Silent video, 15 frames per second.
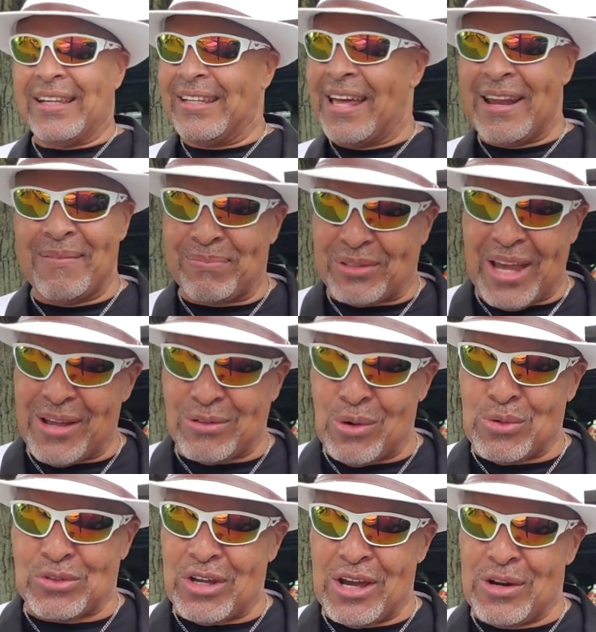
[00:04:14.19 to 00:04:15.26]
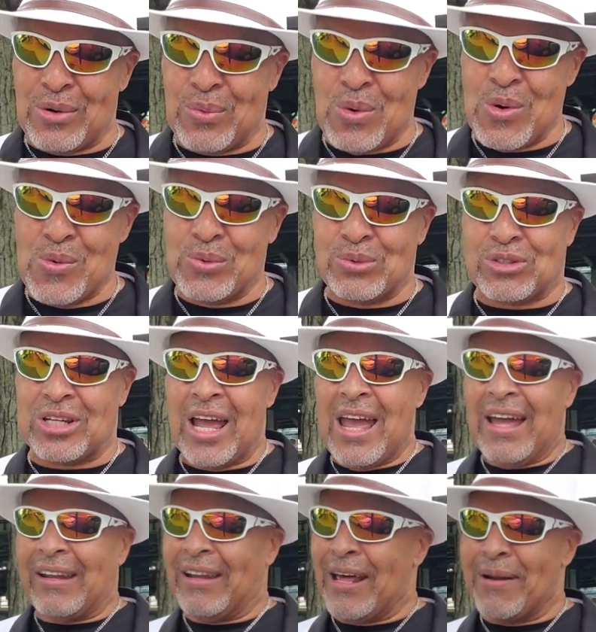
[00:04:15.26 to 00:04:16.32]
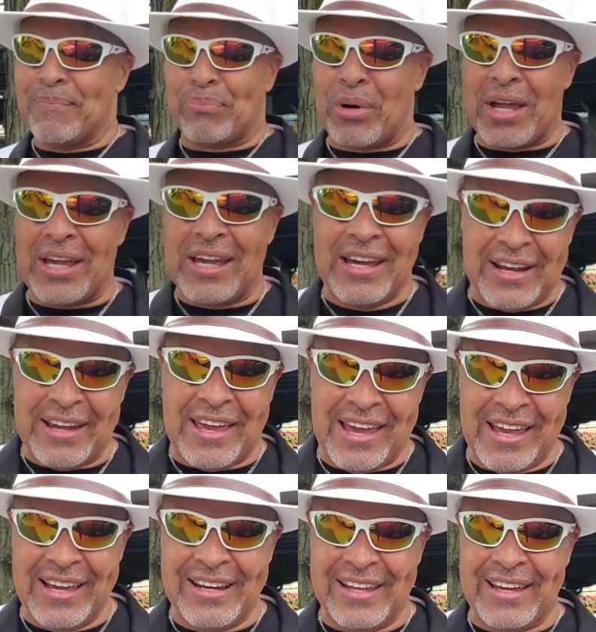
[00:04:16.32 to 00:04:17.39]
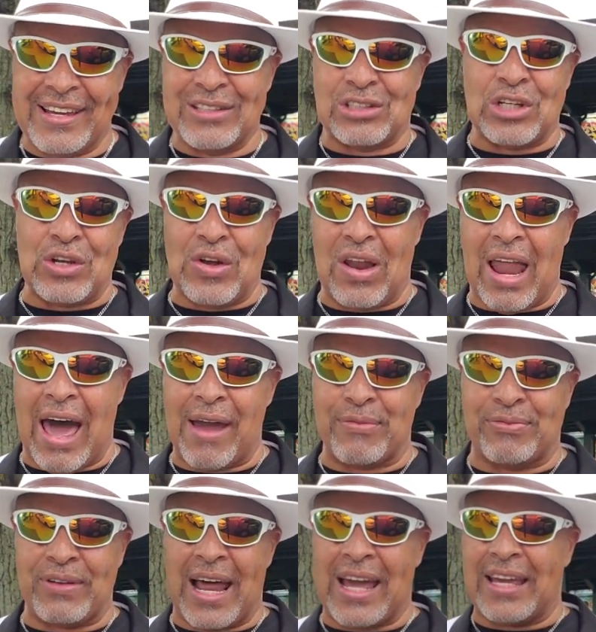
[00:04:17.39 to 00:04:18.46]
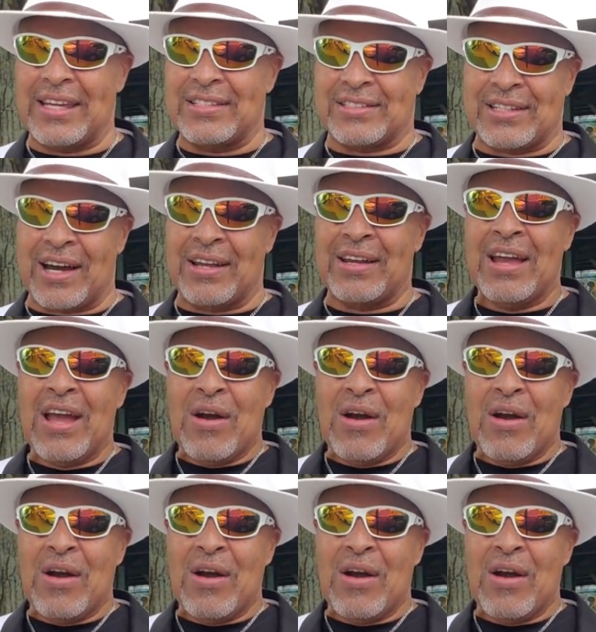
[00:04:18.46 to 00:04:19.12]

Let him take those inner wounds. Let him bring inner healing into your life like he's done